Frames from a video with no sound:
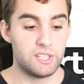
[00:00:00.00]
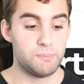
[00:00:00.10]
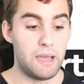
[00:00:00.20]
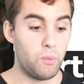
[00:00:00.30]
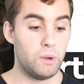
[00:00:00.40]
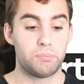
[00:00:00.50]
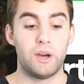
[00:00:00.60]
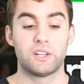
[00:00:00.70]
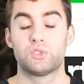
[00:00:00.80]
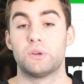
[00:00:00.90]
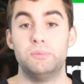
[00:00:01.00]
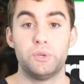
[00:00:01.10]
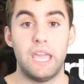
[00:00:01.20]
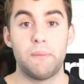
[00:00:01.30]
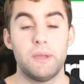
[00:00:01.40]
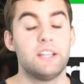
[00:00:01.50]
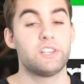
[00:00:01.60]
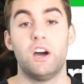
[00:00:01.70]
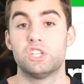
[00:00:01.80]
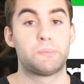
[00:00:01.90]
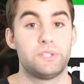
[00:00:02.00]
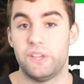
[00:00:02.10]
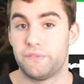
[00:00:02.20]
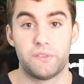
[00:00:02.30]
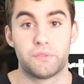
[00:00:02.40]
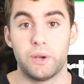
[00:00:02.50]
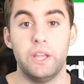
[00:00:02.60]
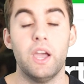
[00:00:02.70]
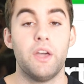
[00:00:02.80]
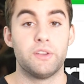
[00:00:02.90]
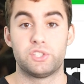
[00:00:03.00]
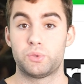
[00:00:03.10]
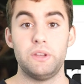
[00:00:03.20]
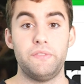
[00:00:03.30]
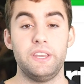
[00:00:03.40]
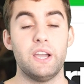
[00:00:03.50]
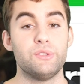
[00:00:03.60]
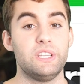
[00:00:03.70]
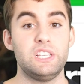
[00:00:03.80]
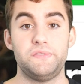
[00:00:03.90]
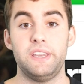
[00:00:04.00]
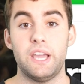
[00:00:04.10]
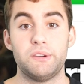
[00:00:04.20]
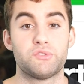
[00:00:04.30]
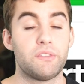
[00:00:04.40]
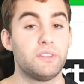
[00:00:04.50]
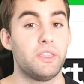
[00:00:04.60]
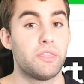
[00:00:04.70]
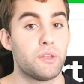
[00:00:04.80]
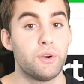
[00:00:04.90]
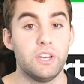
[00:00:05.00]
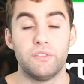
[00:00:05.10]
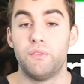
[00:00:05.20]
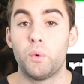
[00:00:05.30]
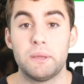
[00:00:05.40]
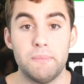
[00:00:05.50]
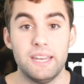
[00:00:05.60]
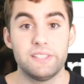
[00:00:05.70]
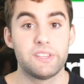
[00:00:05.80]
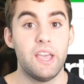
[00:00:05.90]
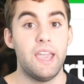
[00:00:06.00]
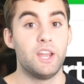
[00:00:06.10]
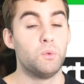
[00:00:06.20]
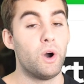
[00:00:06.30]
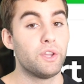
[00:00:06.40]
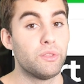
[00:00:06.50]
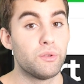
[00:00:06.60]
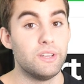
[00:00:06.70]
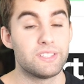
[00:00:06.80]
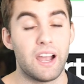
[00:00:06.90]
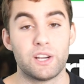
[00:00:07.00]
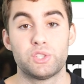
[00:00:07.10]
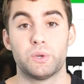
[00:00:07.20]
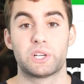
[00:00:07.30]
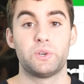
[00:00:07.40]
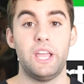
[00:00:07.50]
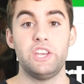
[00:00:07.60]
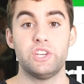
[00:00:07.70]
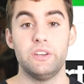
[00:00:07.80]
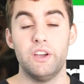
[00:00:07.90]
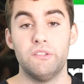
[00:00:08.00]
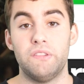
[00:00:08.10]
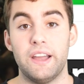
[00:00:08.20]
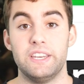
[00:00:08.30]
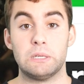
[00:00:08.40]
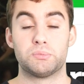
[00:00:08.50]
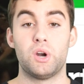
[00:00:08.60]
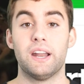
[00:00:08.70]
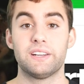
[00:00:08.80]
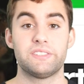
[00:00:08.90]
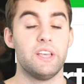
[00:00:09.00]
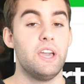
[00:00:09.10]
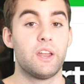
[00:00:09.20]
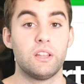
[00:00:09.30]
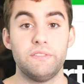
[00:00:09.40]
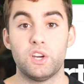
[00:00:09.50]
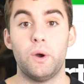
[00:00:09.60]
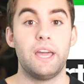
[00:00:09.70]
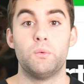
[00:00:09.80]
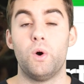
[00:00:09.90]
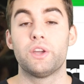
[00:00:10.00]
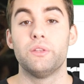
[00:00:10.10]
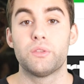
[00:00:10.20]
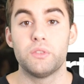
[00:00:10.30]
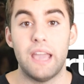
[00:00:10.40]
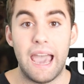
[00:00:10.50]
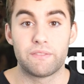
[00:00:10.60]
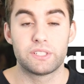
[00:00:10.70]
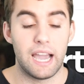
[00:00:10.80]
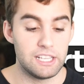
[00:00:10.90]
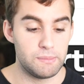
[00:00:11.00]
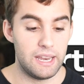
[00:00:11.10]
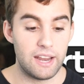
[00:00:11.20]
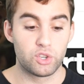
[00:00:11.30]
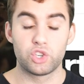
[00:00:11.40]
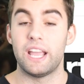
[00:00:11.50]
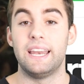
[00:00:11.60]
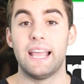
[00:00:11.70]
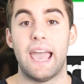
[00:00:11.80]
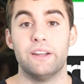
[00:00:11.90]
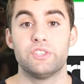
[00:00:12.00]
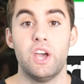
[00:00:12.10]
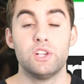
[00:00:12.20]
It's my one product store bootcamp. It's 100% for free. There's 3 videos. Each video is roughly 30 to 40 minutes. It'll walk you through the entire store creation, finding products. It'll even go ahead and walk you through the advertisement and creating ads.